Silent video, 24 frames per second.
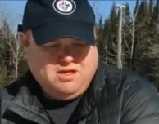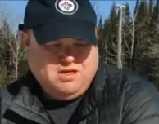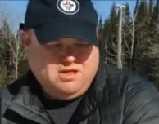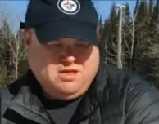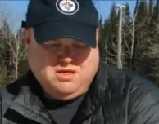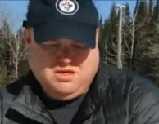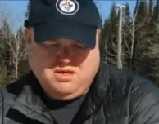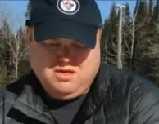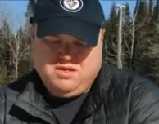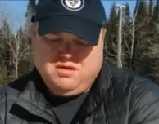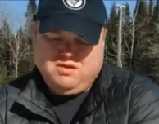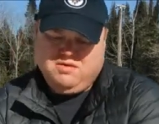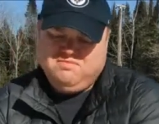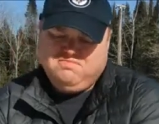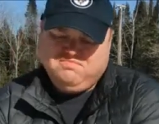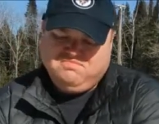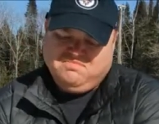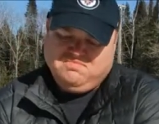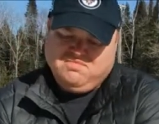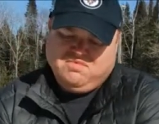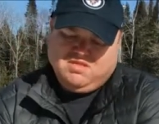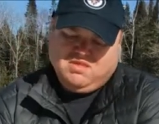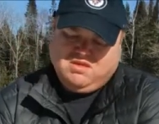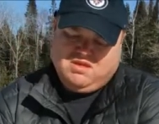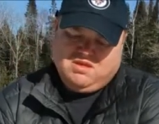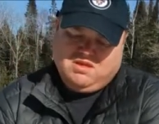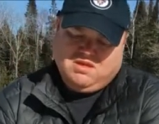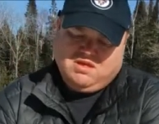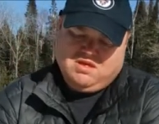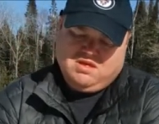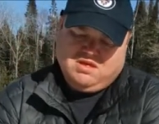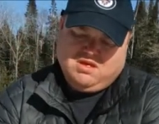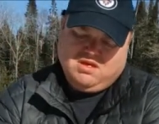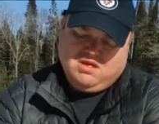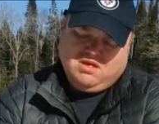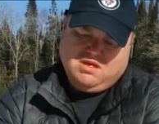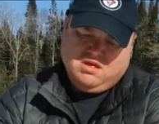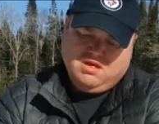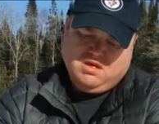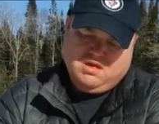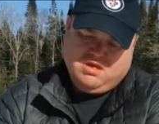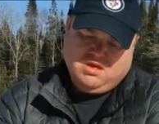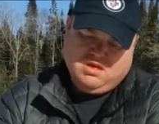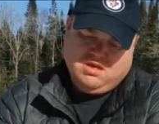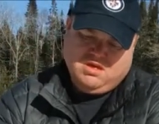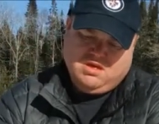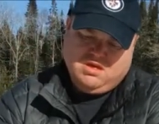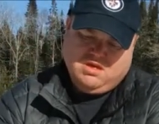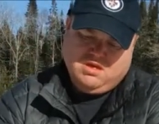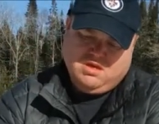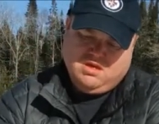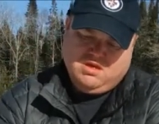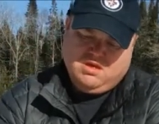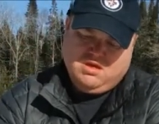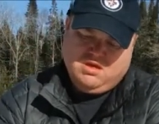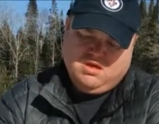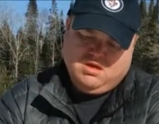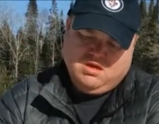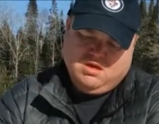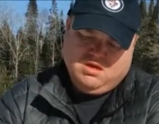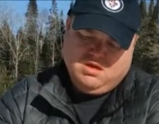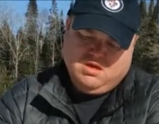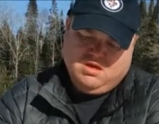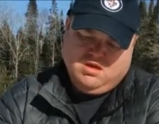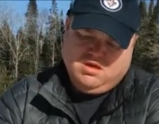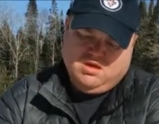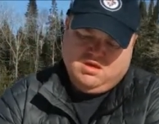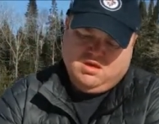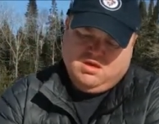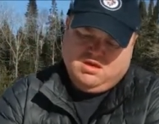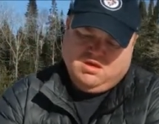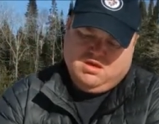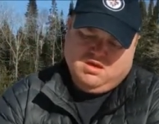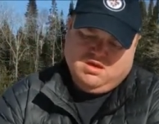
Nobody speaks.